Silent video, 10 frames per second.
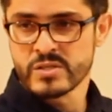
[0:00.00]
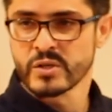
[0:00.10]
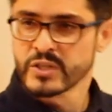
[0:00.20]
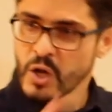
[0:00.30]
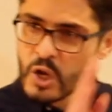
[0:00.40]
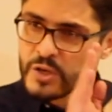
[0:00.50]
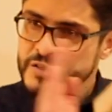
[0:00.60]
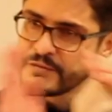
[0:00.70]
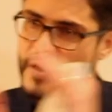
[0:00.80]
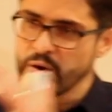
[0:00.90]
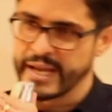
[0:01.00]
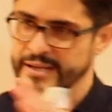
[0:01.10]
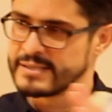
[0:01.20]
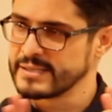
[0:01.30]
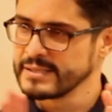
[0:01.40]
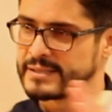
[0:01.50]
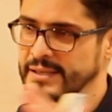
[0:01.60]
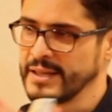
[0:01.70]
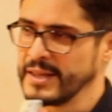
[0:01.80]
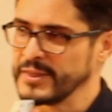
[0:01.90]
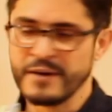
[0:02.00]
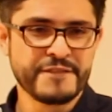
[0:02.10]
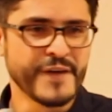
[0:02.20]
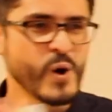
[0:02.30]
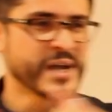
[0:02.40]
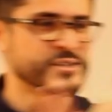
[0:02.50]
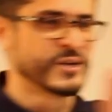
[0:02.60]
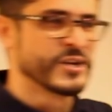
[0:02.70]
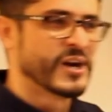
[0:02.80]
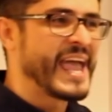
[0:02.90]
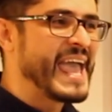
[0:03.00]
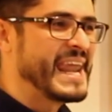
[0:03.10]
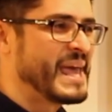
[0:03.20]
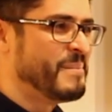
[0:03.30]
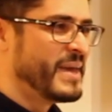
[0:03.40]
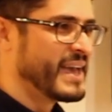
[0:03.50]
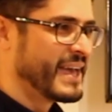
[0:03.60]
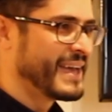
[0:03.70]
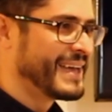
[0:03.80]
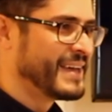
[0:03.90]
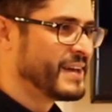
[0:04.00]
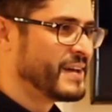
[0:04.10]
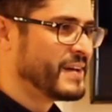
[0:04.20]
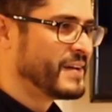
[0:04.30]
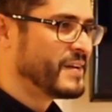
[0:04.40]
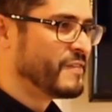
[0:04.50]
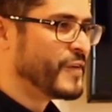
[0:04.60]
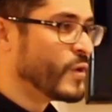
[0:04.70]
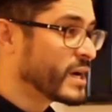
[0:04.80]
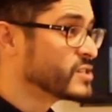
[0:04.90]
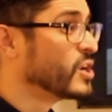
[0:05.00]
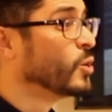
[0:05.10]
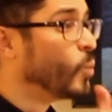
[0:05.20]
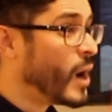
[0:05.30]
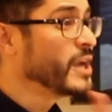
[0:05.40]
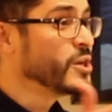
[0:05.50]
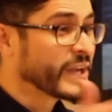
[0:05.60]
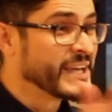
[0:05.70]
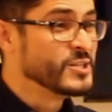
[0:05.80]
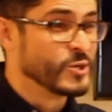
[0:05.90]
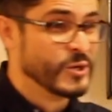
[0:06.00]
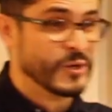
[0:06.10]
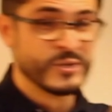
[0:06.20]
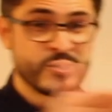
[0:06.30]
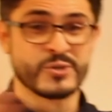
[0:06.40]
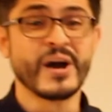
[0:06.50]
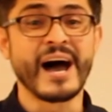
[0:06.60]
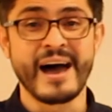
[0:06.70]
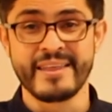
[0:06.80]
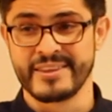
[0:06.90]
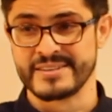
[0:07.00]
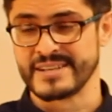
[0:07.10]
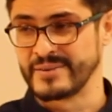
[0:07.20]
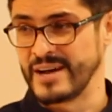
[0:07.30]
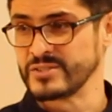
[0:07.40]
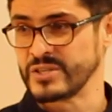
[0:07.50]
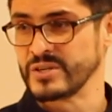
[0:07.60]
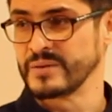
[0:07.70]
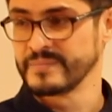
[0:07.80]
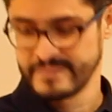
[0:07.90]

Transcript: So don't lose focus. Don't focus on your enemy. Focus on what you can do to others around you.